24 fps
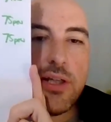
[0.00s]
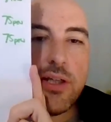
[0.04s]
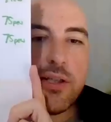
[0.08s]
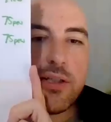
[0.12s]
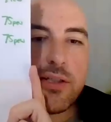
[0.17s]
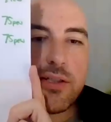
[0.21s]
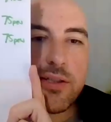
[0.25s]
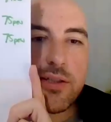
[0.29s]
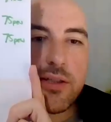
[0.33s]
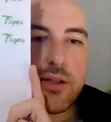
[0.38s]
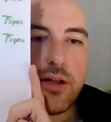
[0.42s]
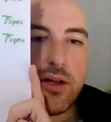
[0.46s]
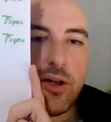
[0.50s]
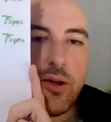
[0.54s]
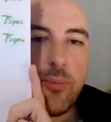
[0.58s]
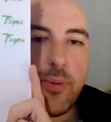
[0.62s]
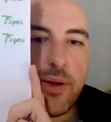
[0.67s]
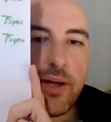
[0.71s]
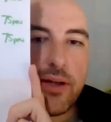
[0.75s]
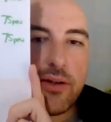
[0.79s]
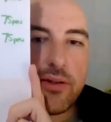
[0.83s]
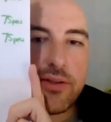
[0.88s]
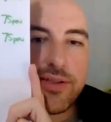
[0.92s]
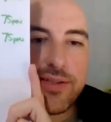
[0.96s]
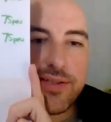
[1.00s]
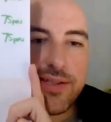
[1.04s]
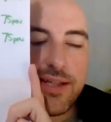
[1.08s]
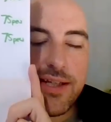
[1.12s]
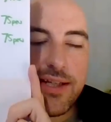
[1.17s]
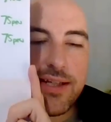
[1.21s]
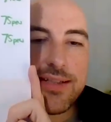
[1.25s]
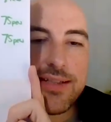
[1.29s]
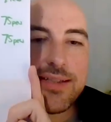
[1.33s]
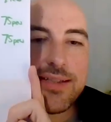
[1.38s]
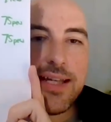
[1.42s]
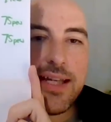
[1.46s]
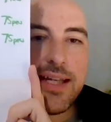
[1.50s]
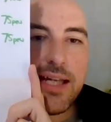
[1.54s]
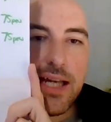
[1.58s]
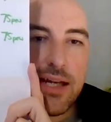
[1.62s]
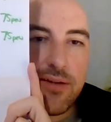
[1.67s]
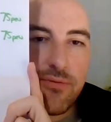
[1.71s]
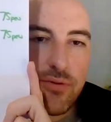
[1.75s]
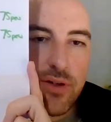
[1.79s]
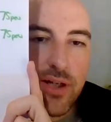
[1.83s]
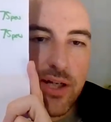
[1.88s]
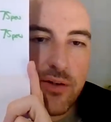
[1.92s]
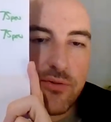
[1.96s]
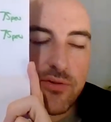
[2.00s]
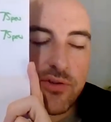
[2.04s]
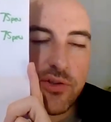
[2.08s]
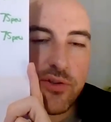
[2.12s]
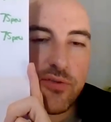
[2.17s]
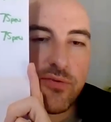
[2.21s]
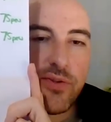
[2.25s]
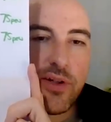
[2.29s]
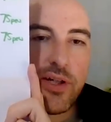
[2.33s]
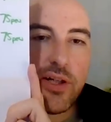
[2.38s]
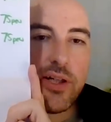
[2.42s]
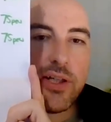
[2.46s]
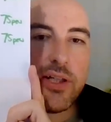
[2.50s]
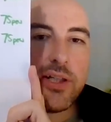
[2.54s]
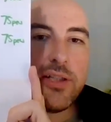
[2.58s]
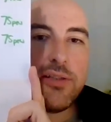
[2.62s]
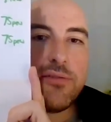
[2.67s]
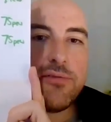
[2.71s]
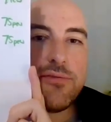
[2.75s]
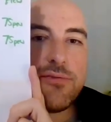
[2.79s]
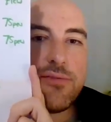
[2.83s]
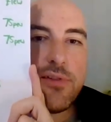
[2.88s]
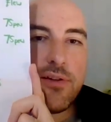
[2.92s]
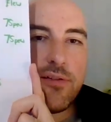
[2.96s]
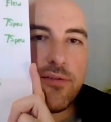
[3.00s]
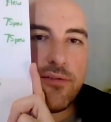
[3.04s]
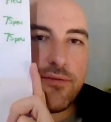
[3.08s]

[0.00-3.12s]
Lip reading: Skybet are 6. Everyone else is 5.